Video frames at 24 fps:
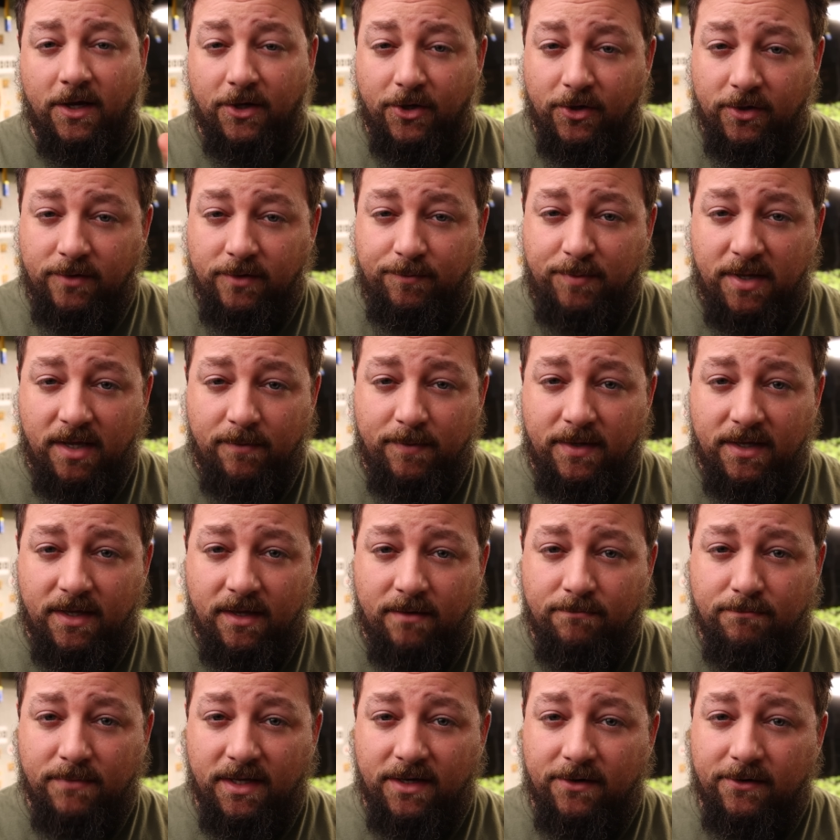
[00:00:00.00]
A good
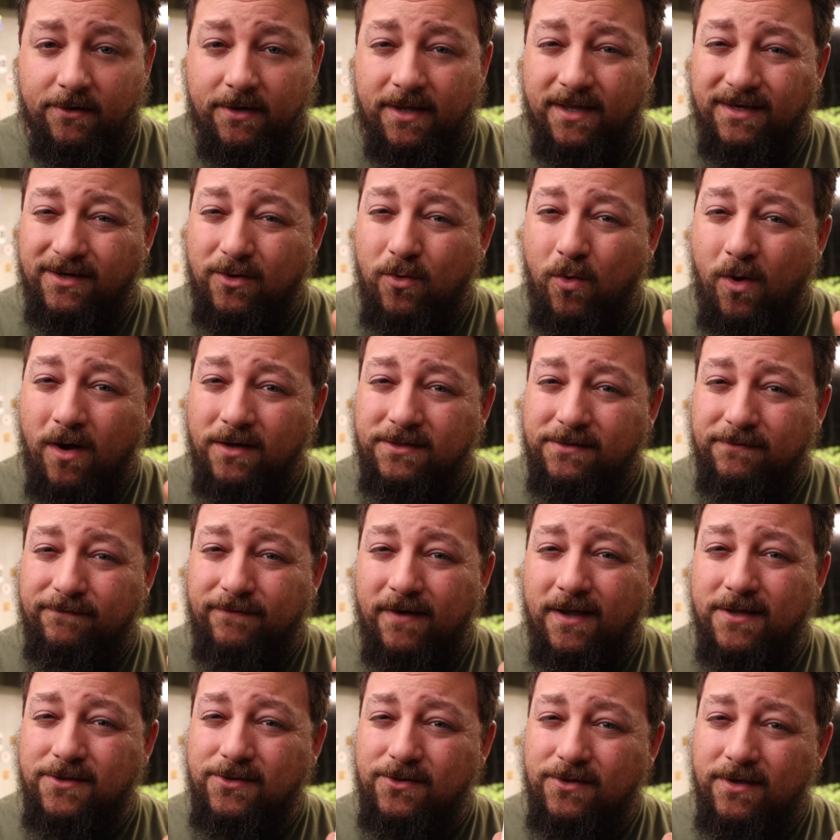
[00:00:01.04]
ppm meter can
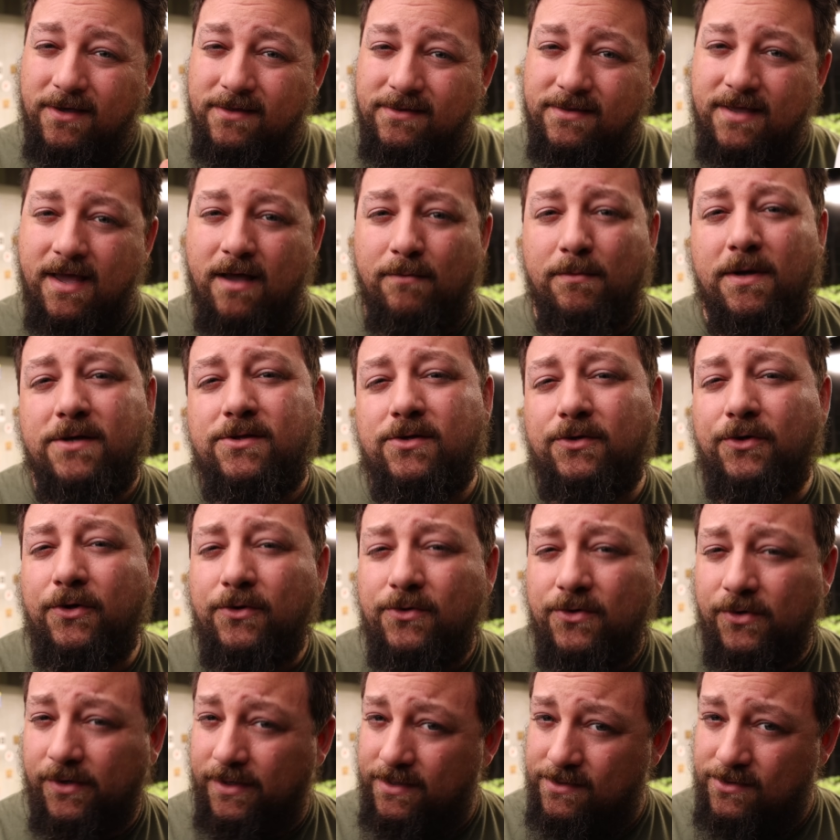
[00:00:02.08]
quantify just how much
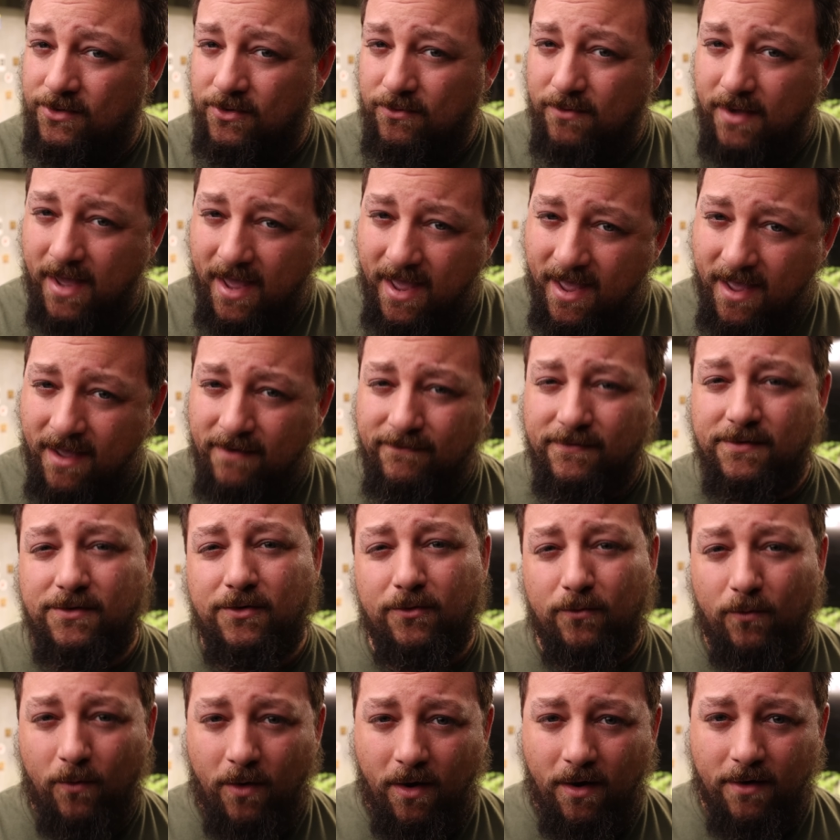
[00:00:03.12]
nutrients you have in
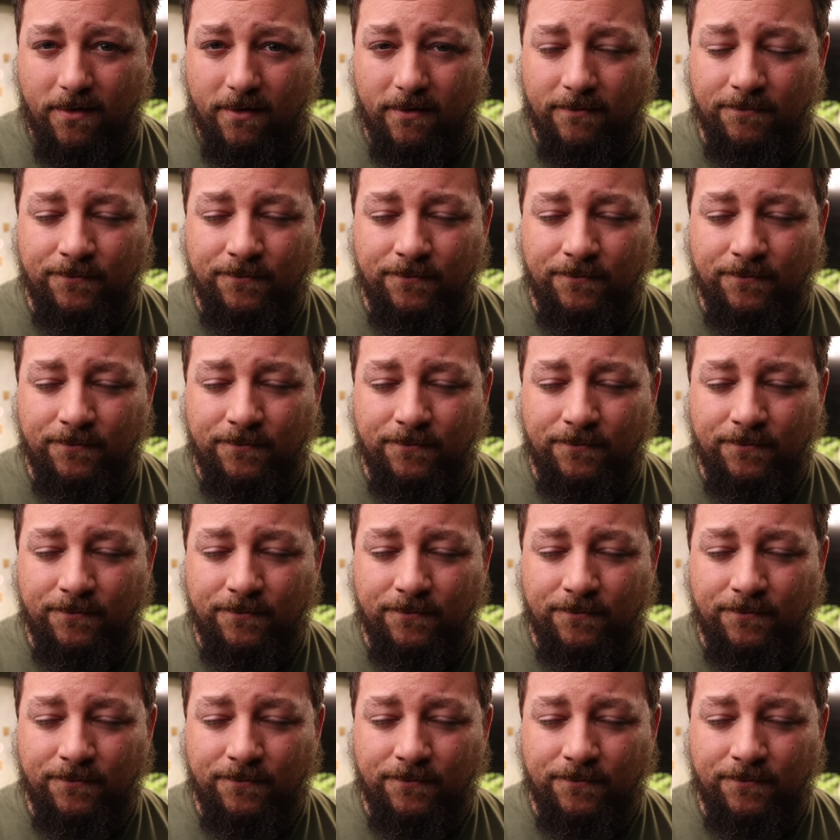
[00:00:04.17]
your water,